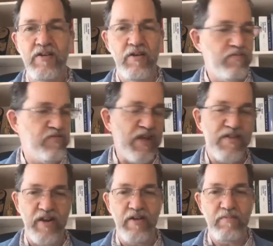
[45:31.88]
things
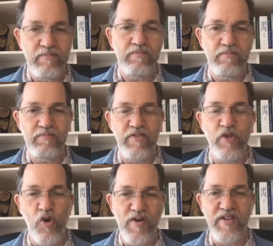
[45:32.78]
that are
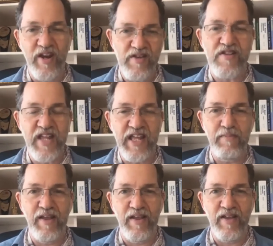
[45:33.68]
thorns are going to stick in
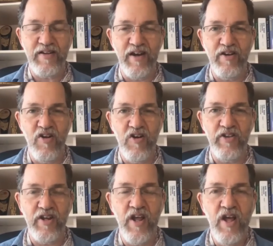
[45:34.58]
me, and I know
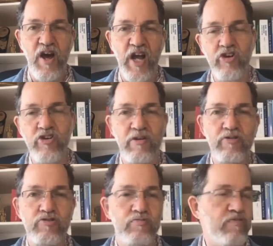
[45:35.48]
that I can
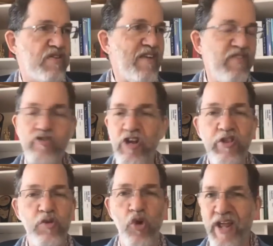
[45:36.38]
safely drink
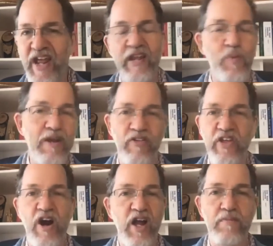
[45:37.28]
the water anywhere on the
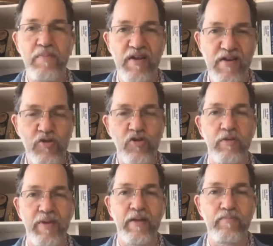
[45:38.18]
island because it's all going
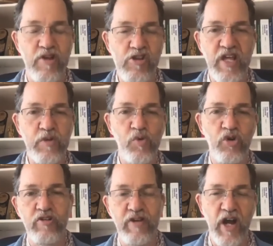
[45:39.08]
to be pristine
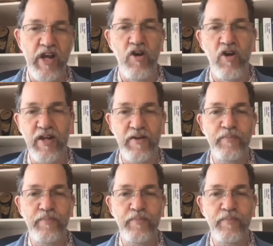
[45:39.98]
water, and I know I can